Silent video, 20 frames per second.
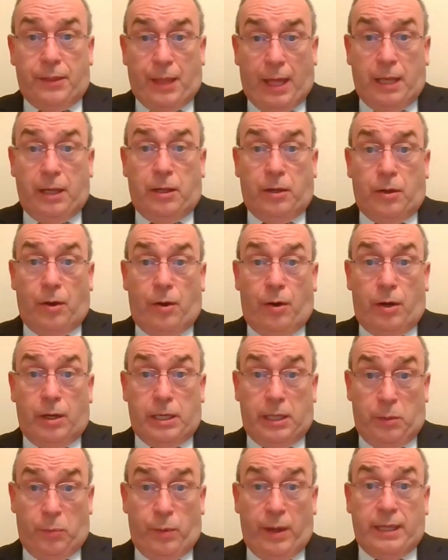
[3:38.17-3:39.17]
Thank
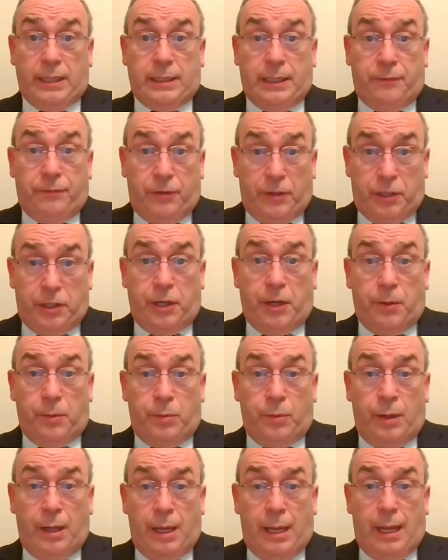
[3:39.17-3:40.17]
God he waited for
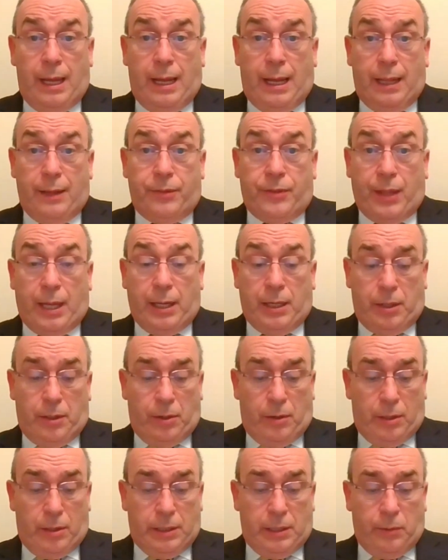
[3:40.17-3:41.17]
you. And thank
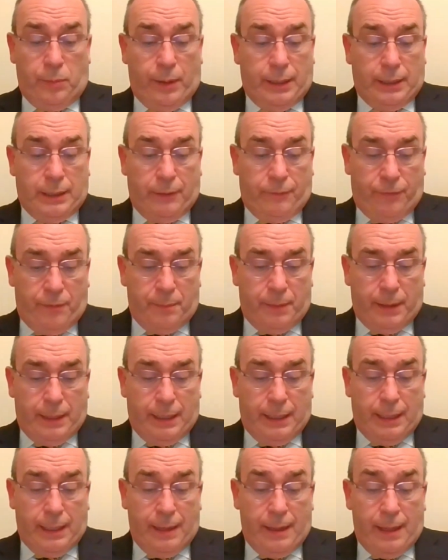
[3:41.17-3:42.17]
God he waited for
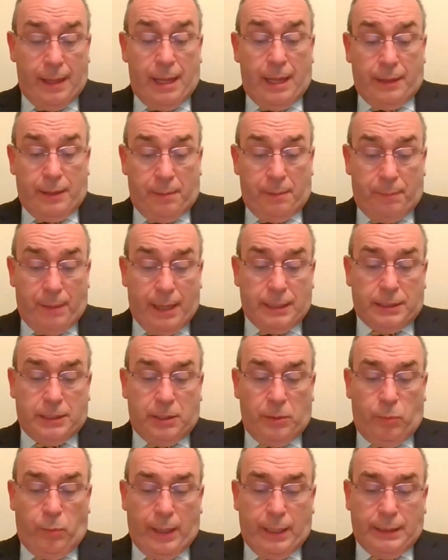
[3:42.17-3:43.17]
me. The
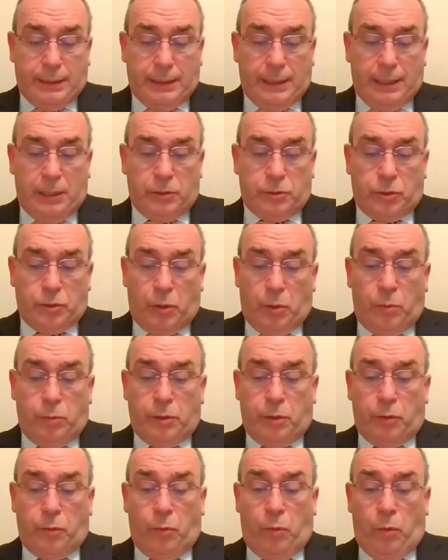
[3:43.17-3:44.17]
master waited and
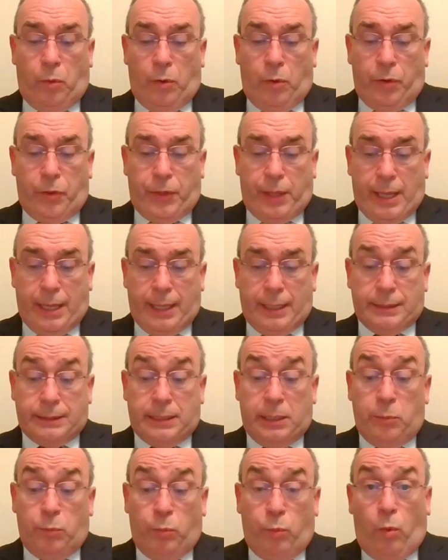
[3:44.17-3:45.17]
told her all
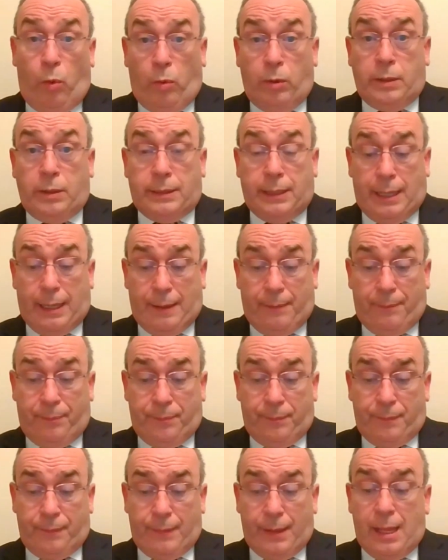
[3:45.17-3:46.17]
things. He warned her
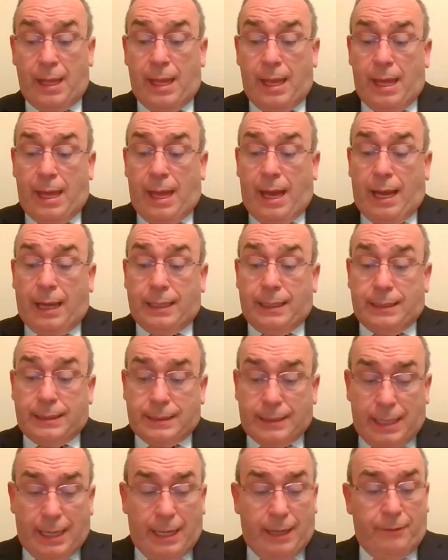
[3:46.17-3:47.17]
and he
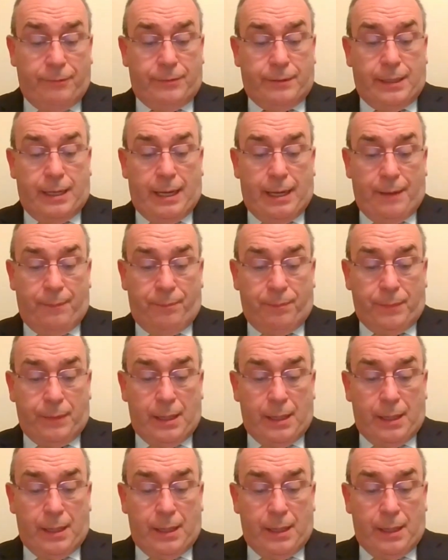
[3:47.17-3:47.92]
saved her.